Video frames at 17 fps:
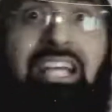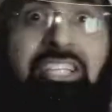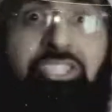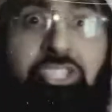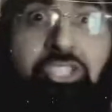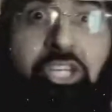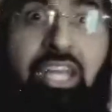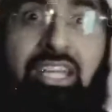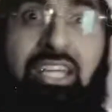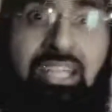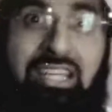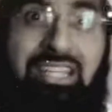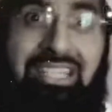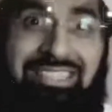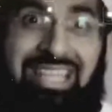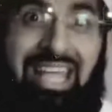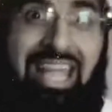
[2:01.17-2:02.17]
has
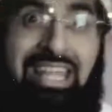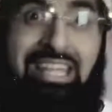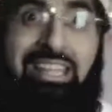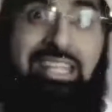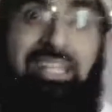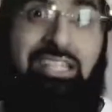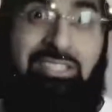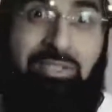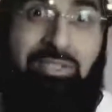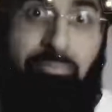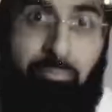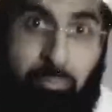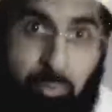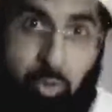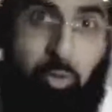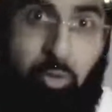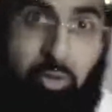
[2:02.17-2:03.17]
shaken his
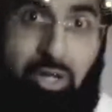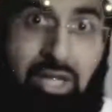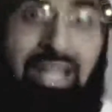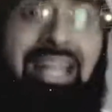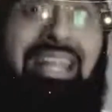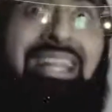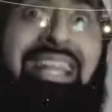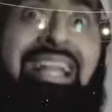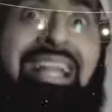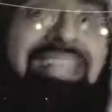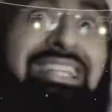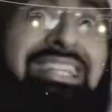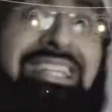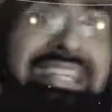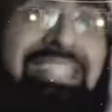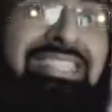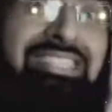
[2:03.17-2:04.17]
atheism more
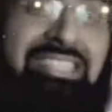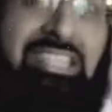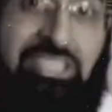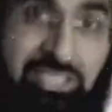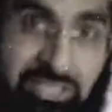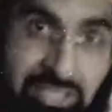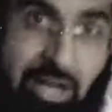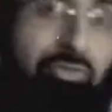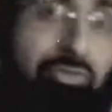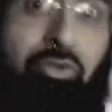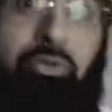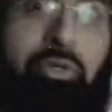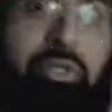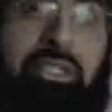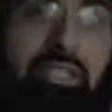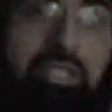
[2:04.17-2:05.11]
than this discovery.